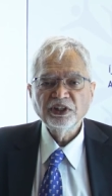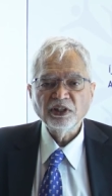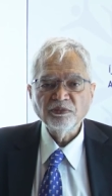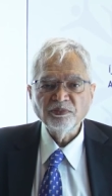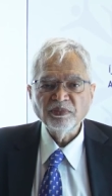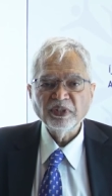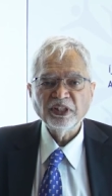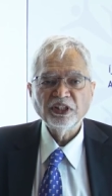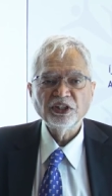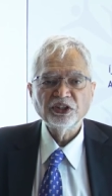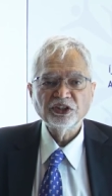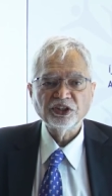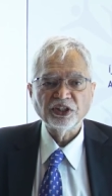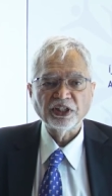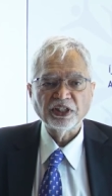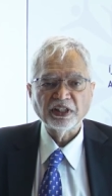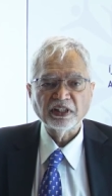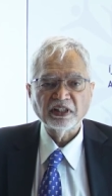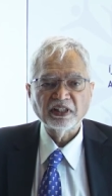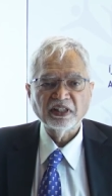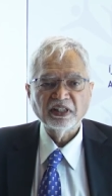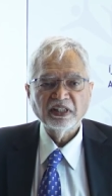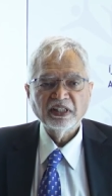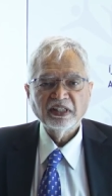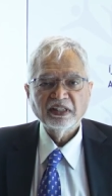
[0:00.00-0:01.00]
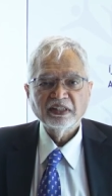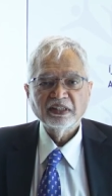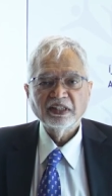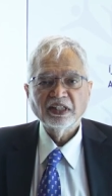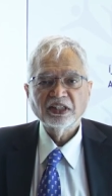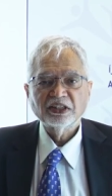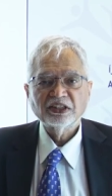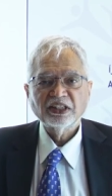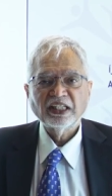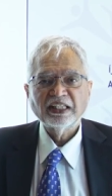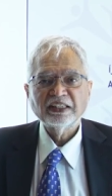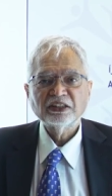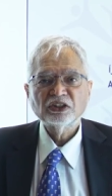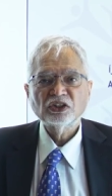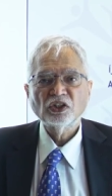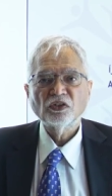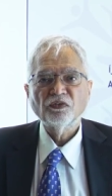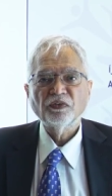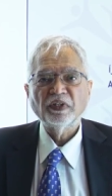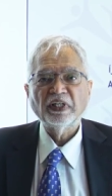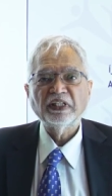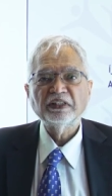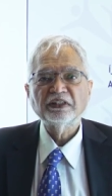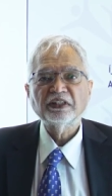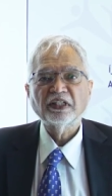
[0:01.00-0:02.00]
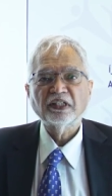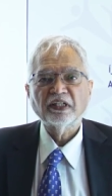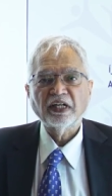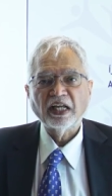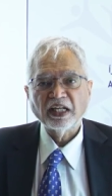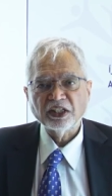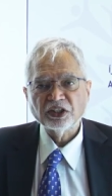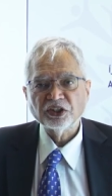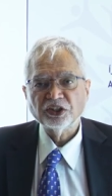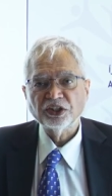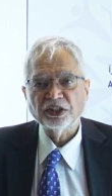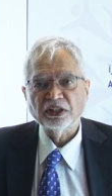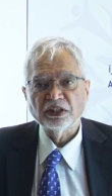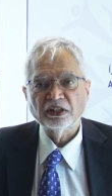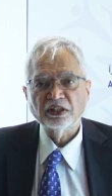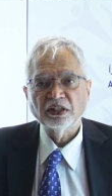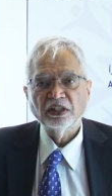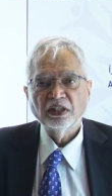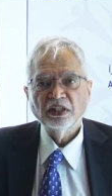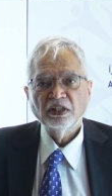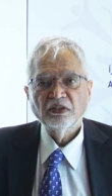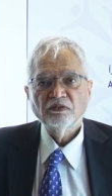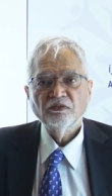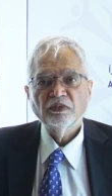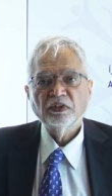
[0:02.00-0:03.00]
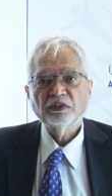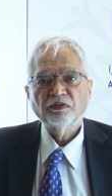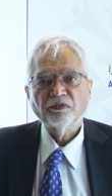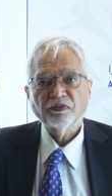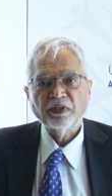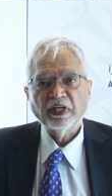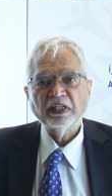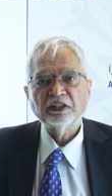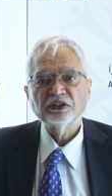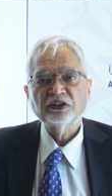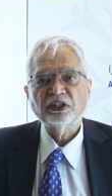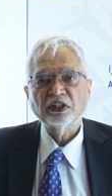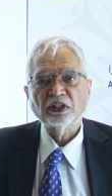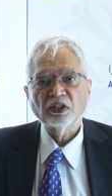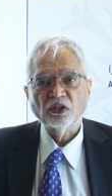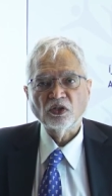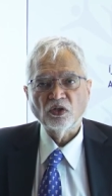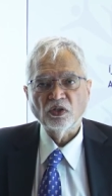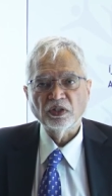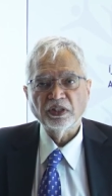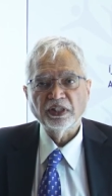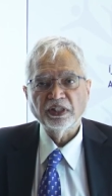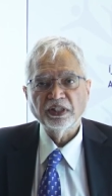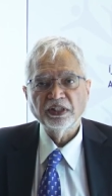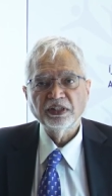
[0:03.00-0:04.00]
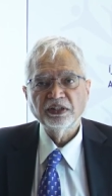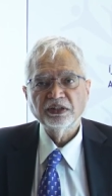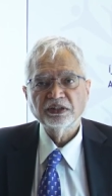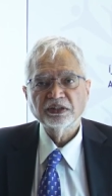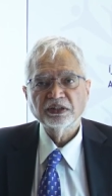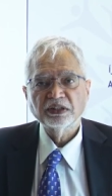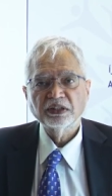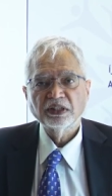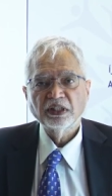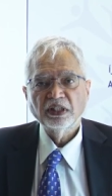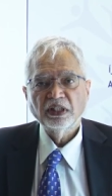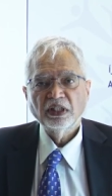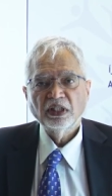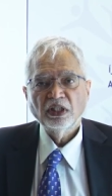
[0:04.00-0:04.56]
diminishing the sense of interaction with friends and colleagues